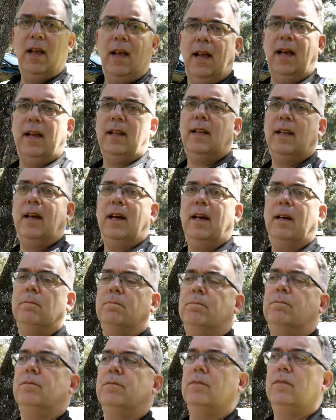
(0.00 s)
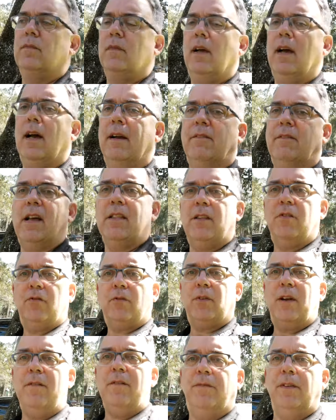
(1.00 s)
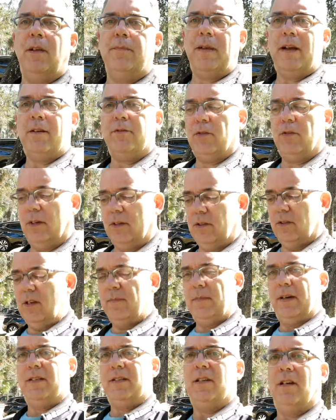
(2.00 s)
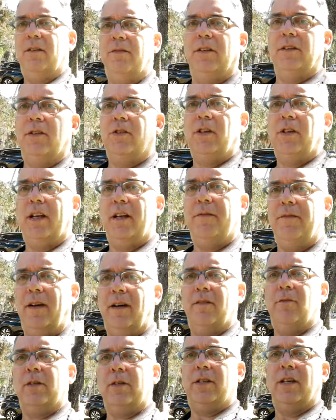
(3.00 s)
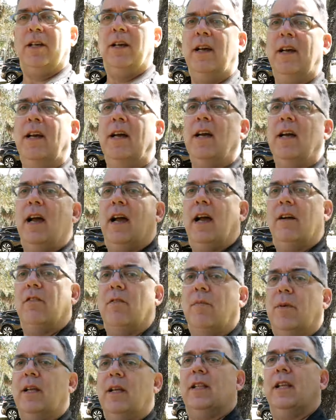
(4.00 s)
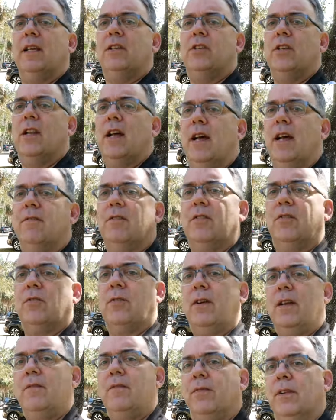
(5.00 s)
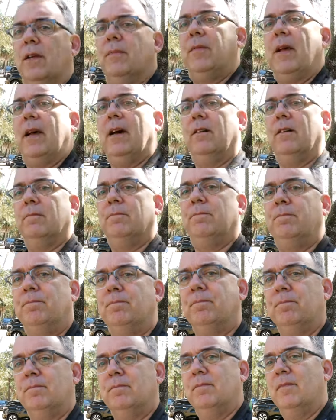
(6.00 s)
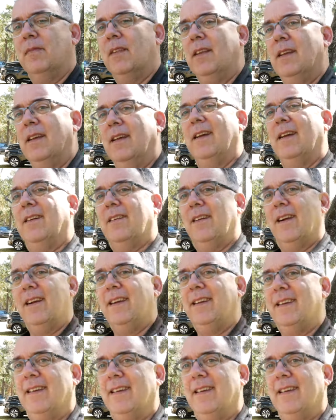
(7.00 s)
And uh, I've got the screen flipped out so I can see myself on the G85, which everybody likes you to have the screen flipped out, right?